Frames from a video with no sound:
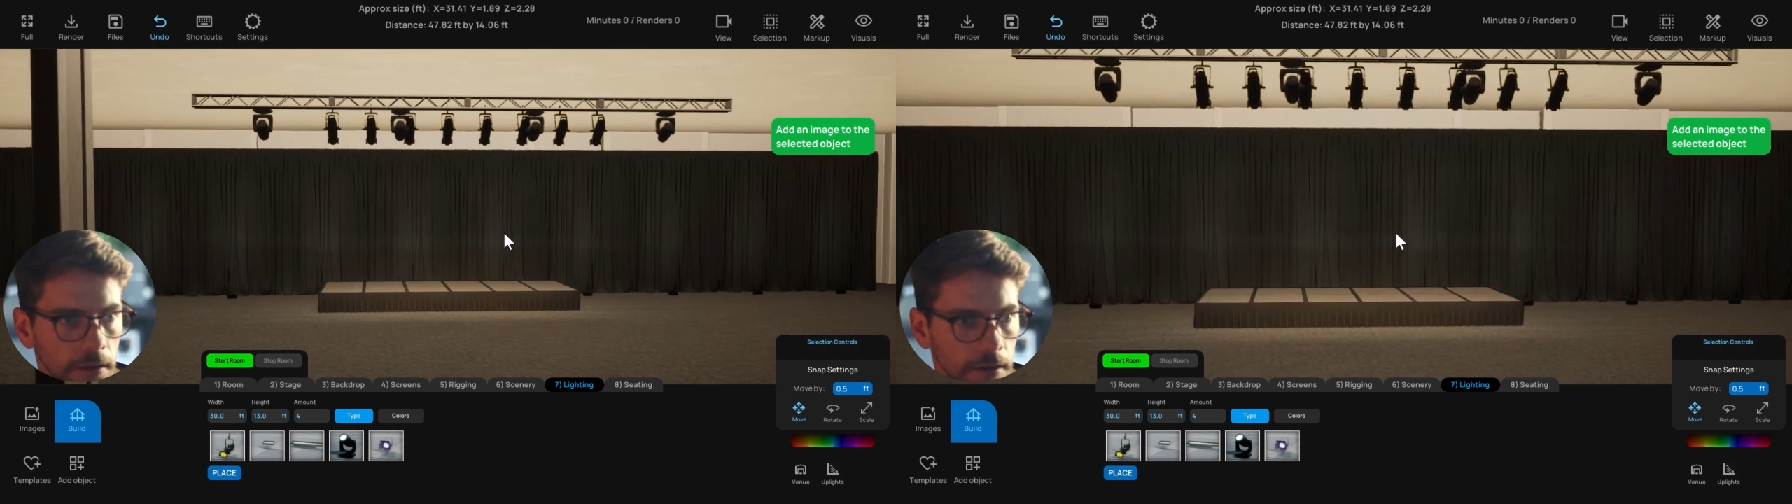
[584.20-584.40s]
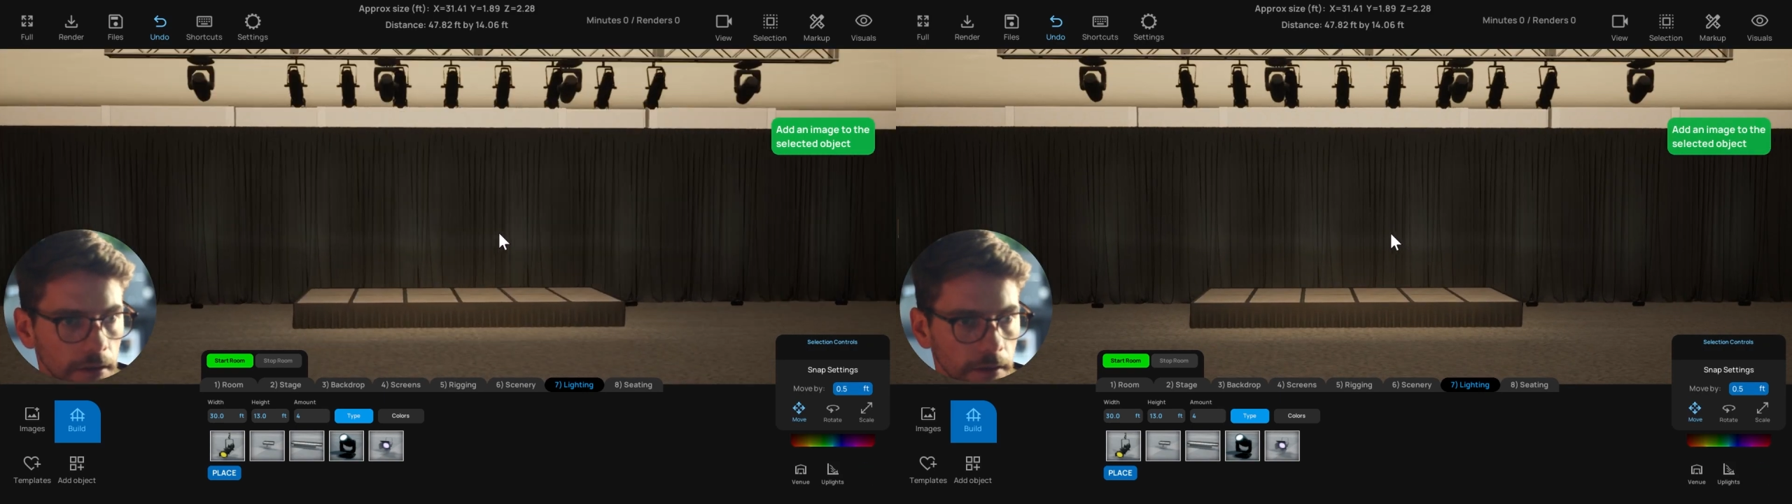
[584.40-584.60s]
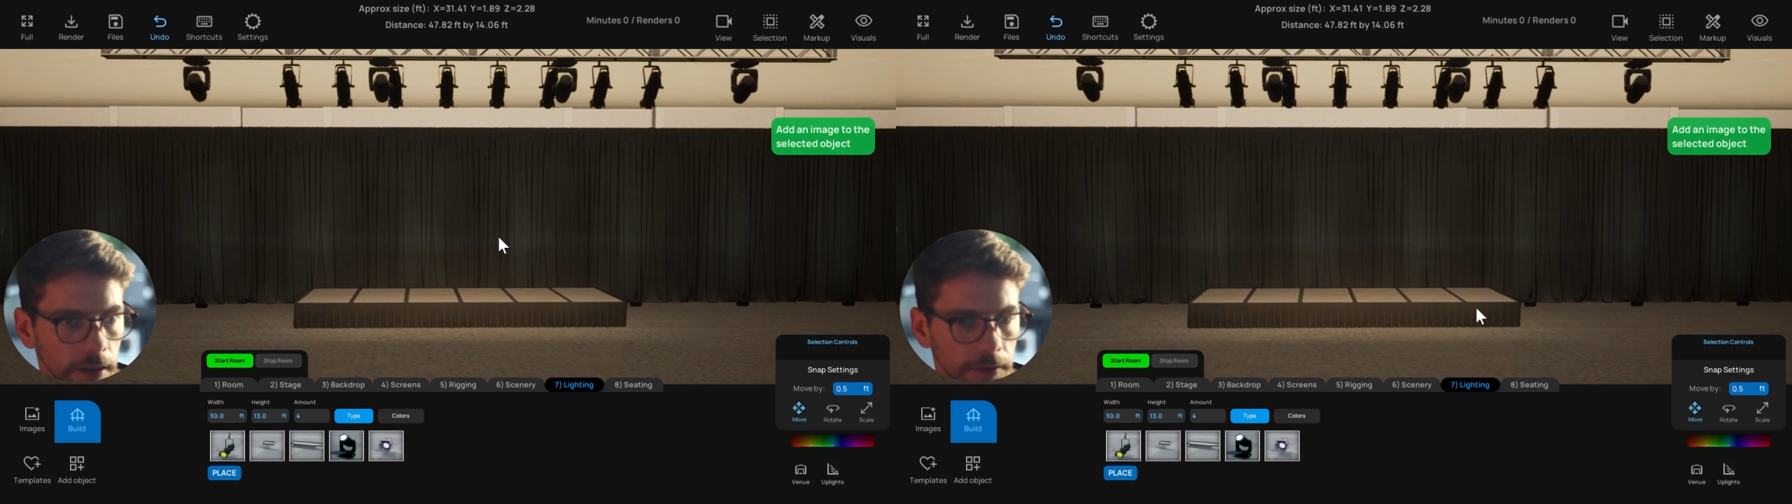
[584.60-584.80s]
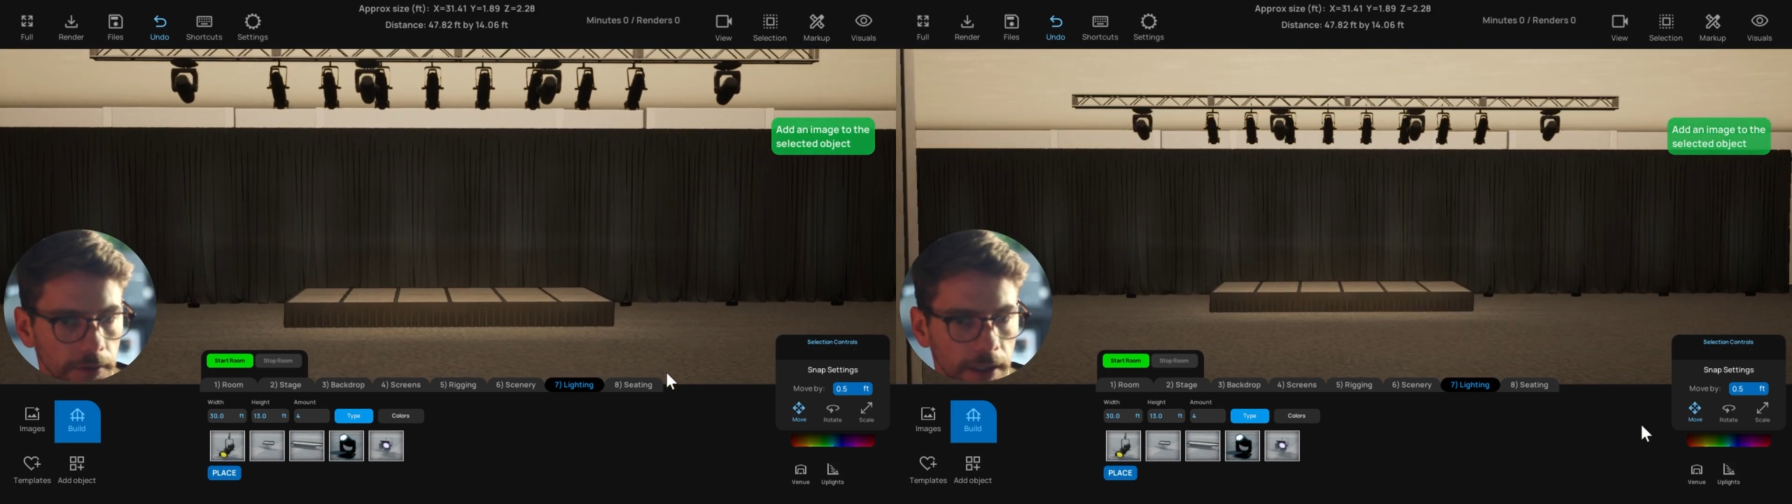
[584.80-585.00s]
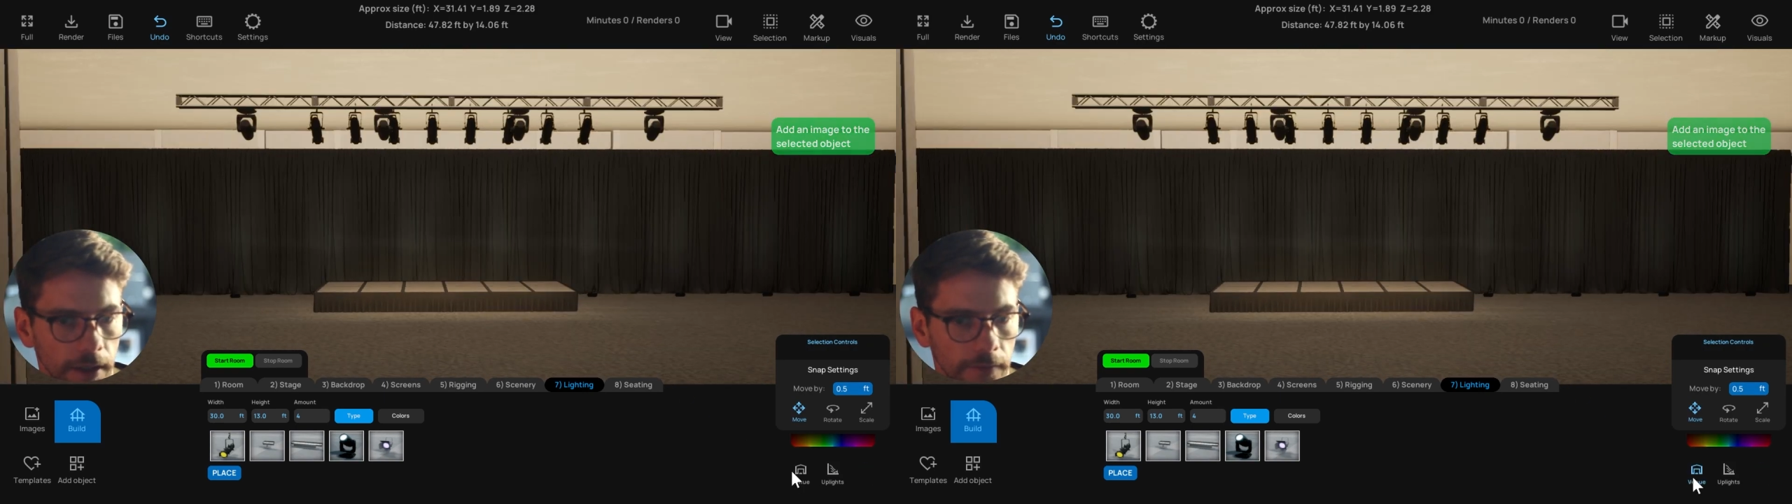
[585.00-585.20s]
All right,
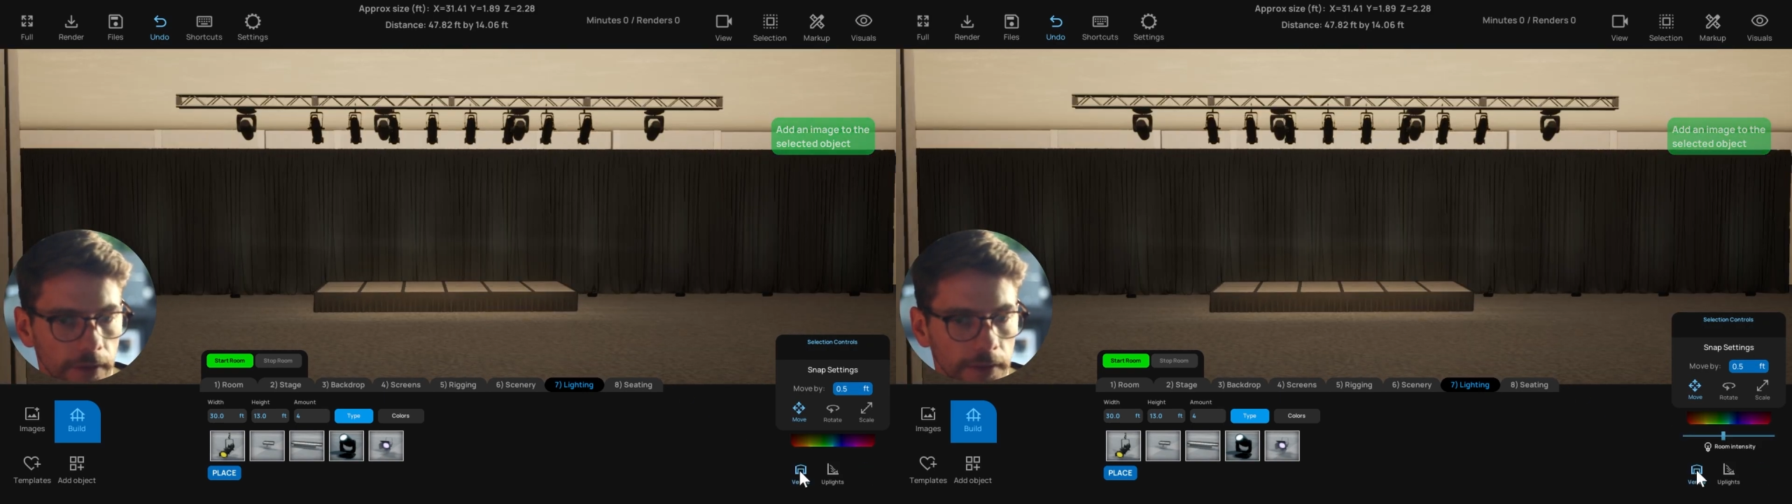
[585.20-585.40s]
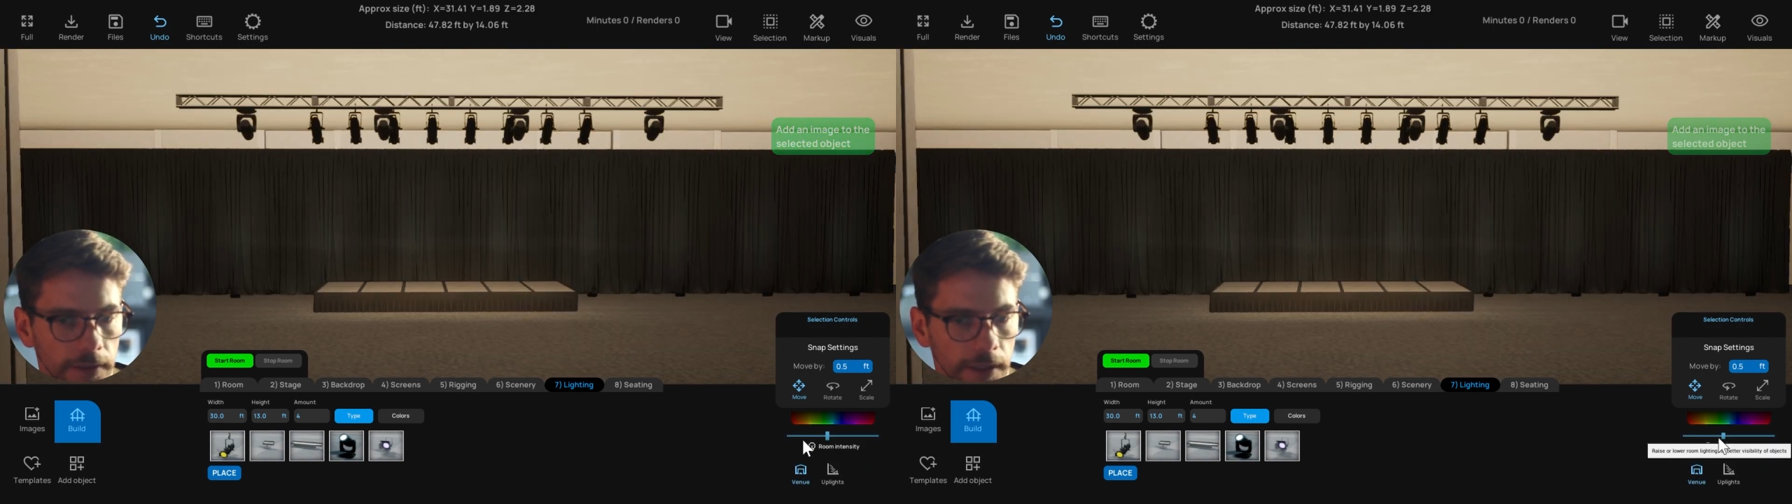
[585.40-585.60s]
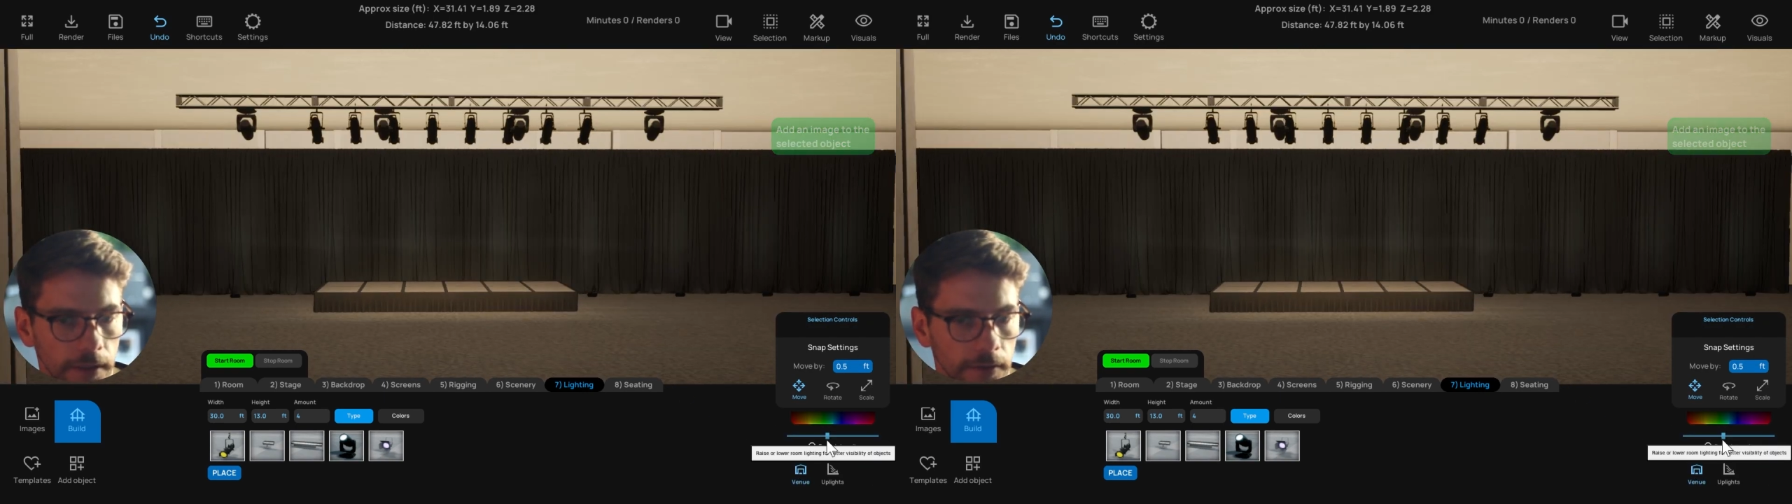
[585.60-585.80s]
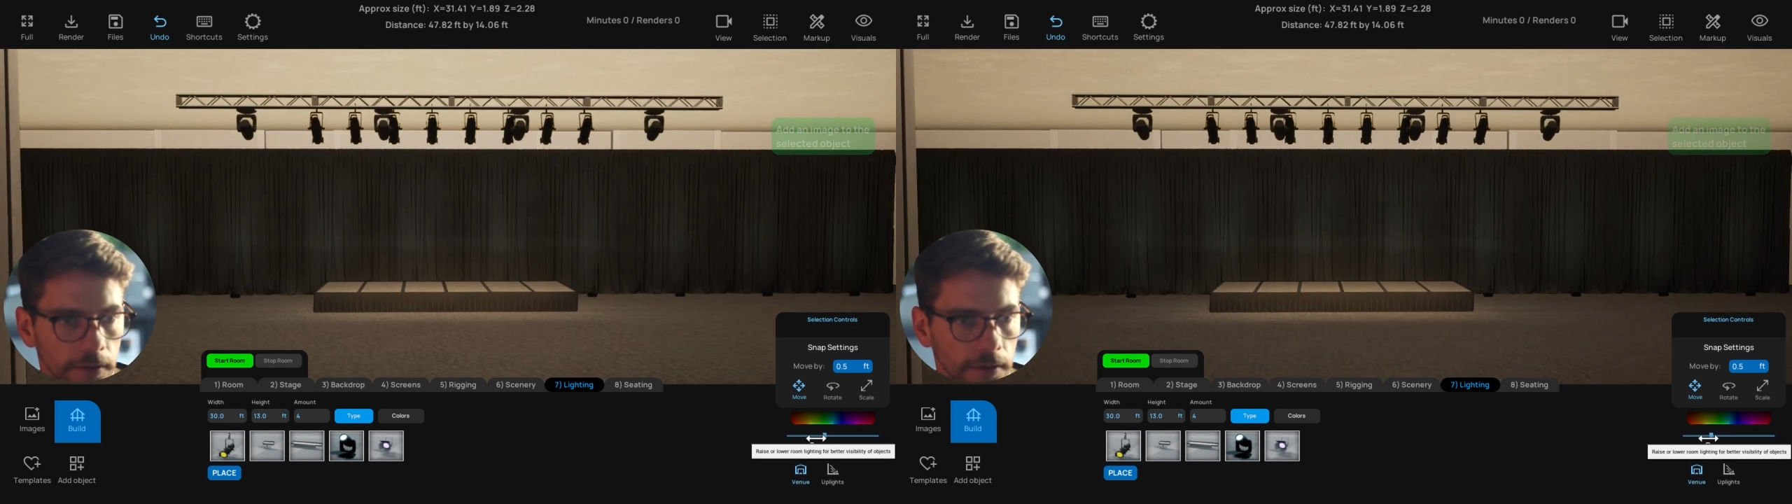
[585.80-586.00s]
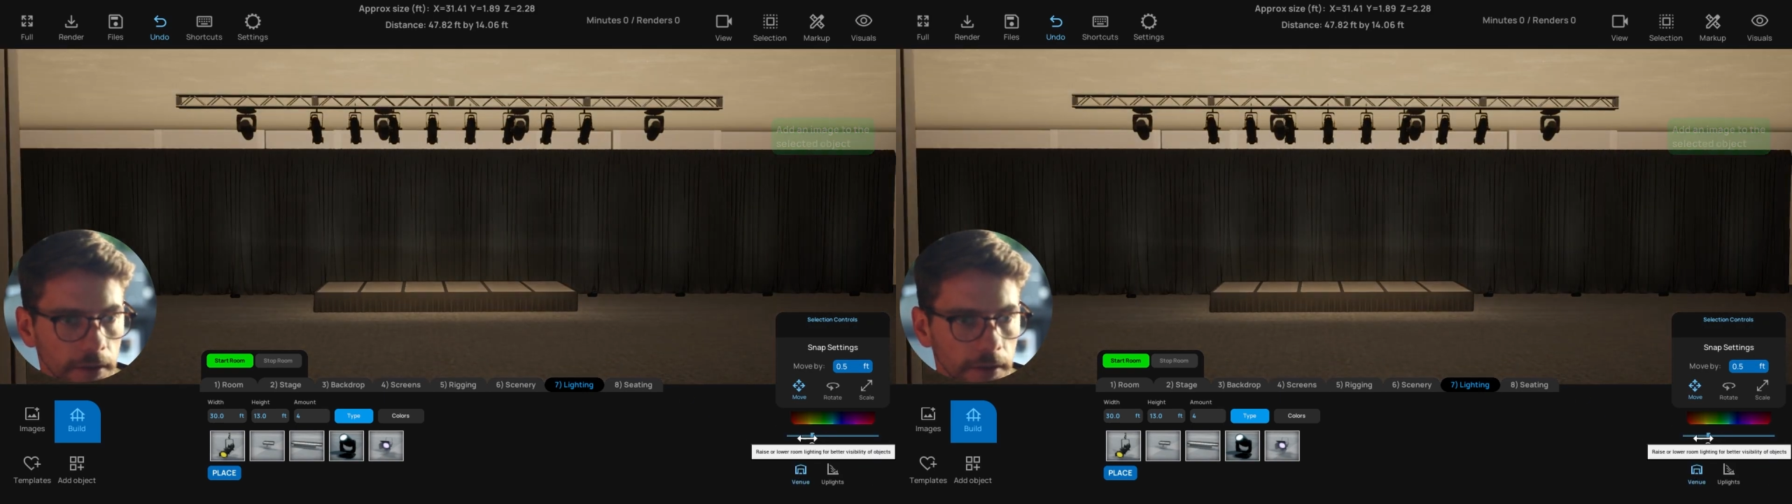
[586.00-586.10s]
so now I have this and I can turn